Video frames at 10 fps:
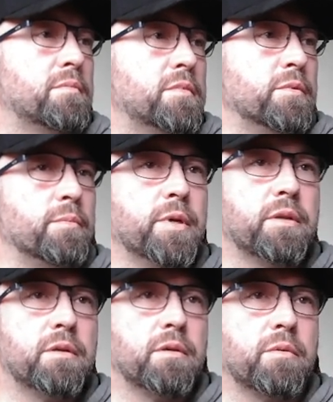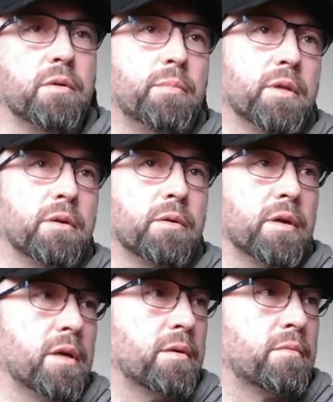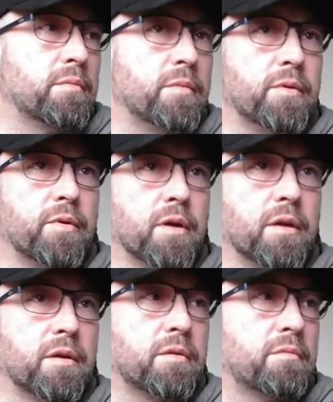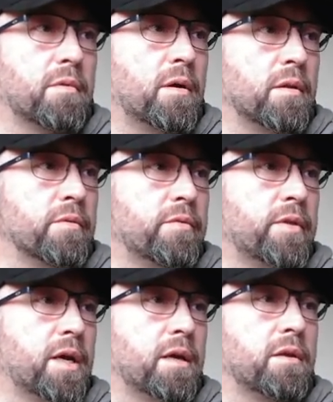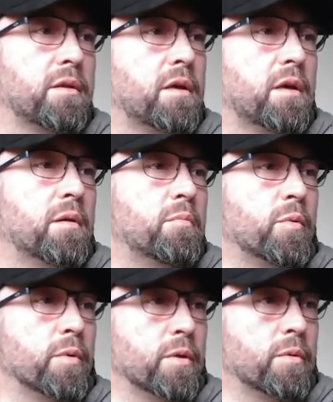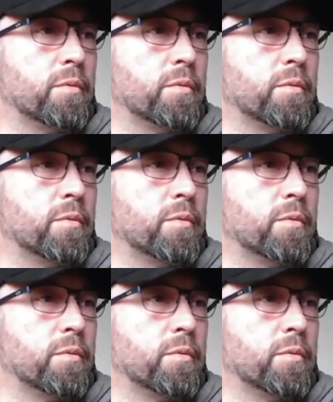So builder, create builder. Okay, yeah, we've got all of that, but really what